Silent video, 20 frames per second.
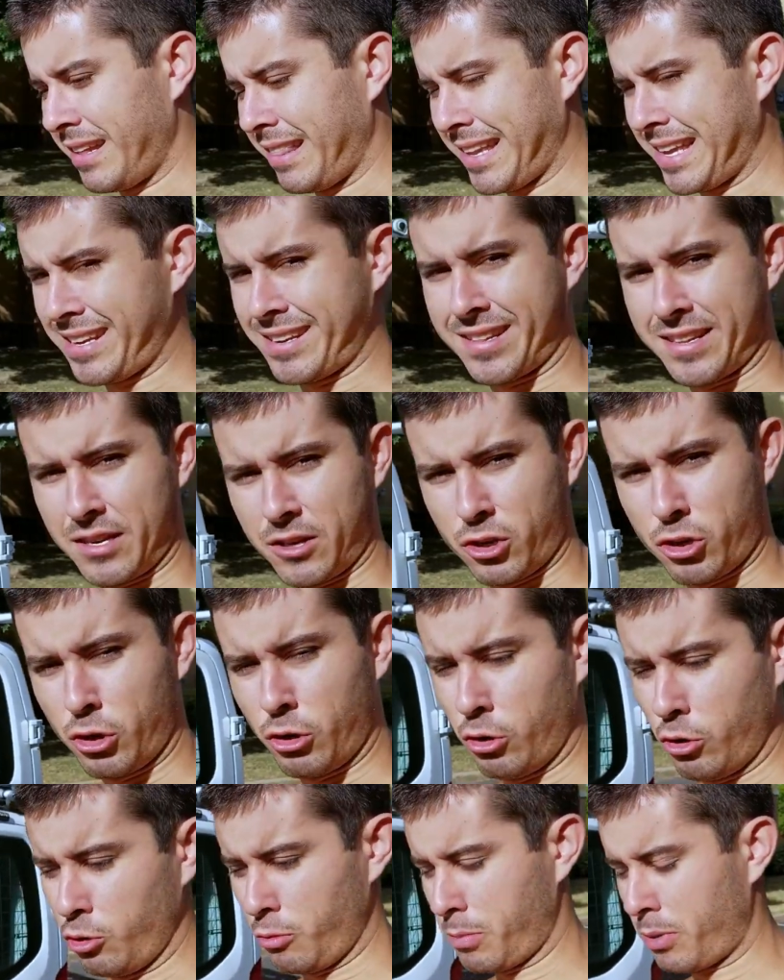less than
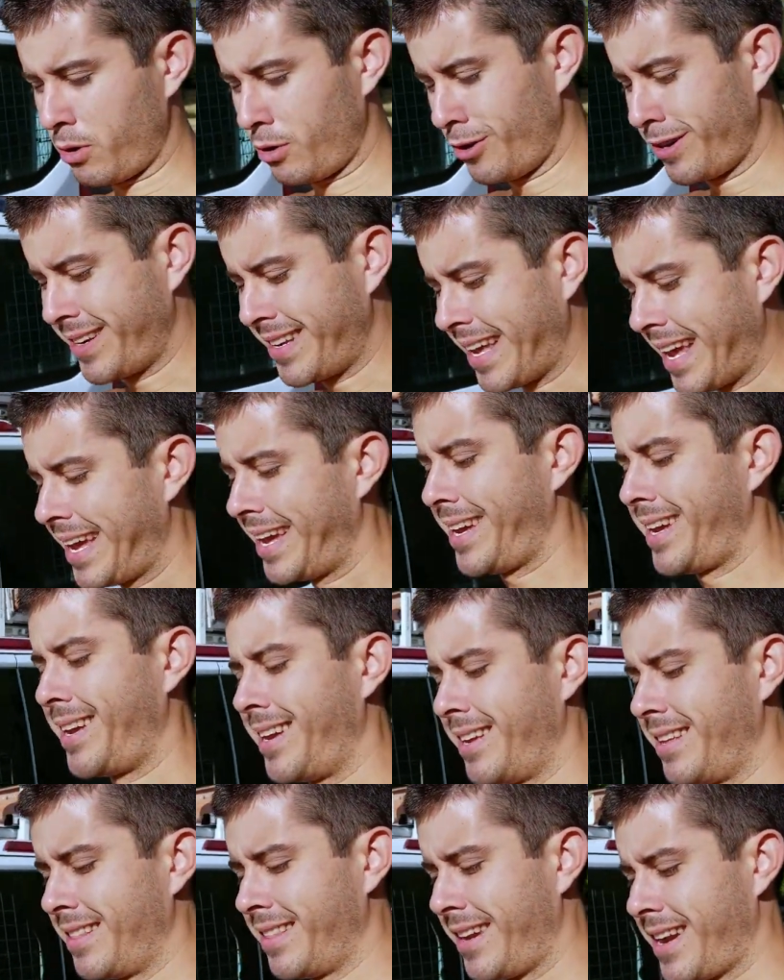2 per
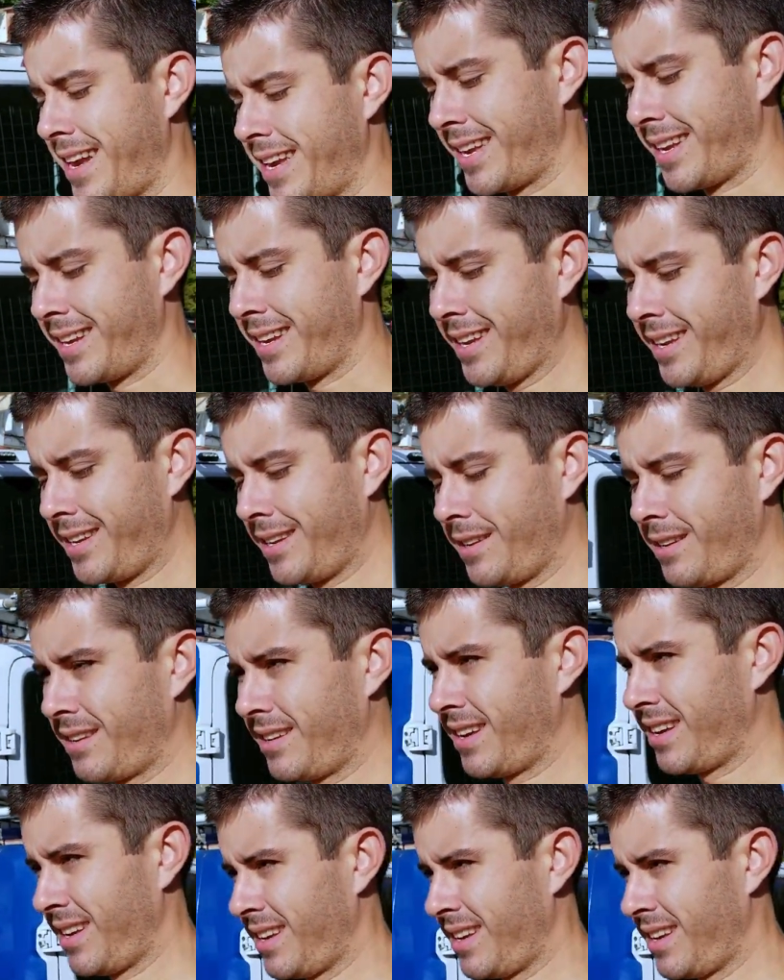day that I can eat.